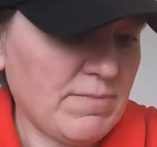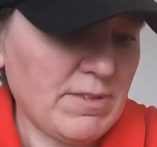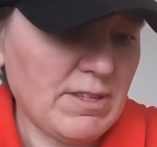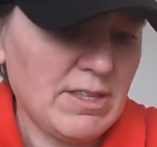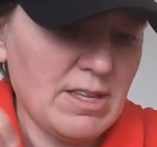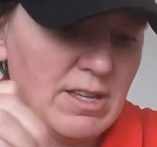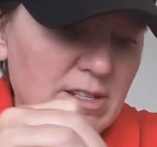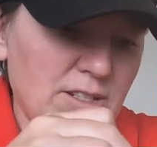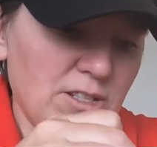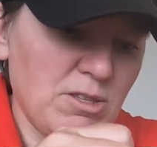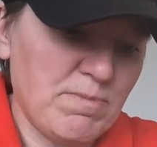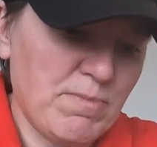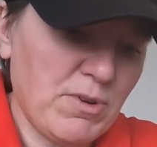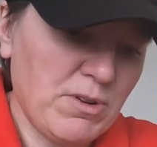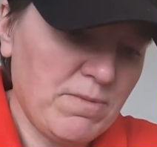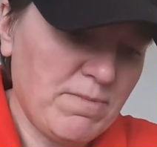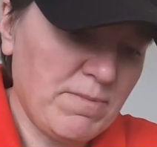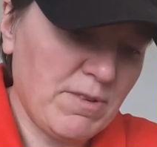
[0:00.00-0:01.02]
And then to the
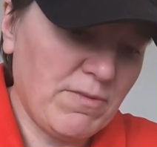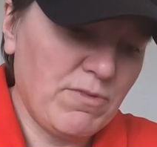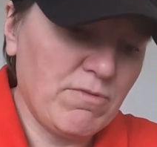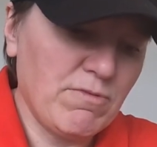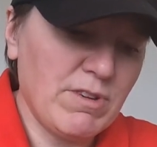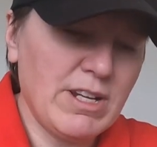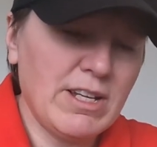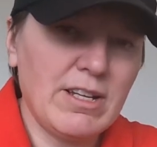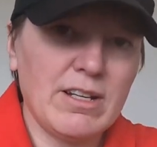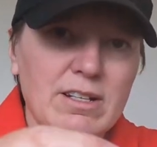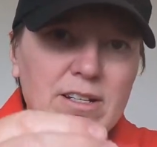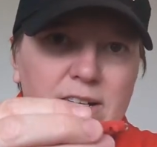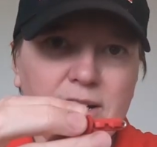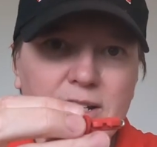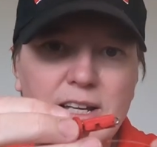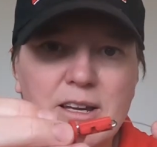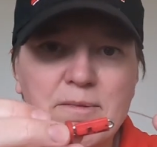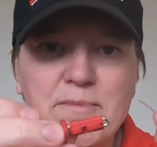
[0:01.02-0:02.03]
bottom of the rig,
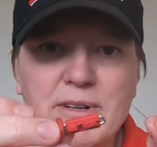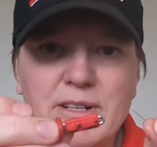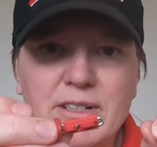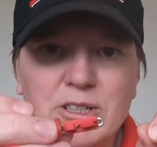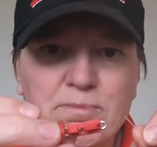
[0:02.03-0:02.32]
I get my